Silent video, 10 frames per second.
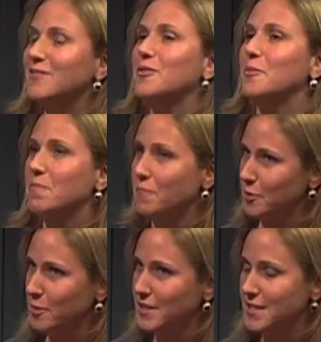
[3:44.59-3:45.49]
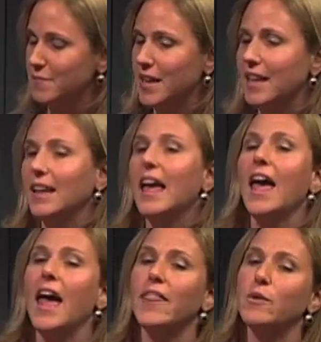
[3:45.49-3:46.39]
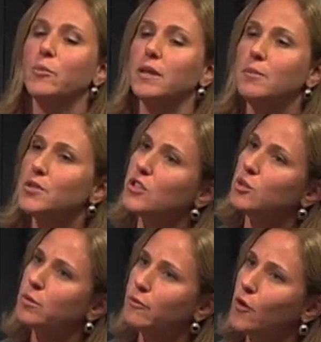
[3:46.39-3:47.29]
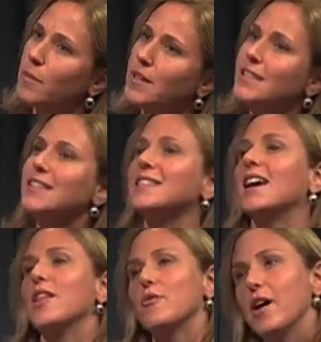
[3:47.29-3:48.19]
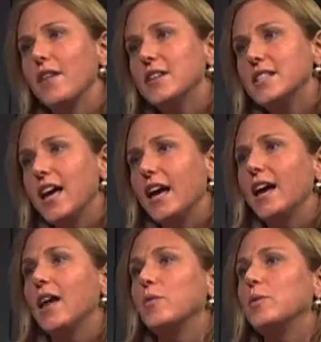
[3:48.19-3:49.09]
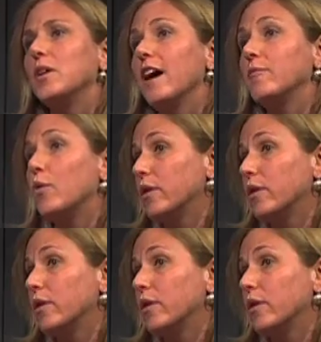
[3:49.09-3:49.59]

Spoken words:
for participating, and there will be a musical performance throughout the day, and we will have more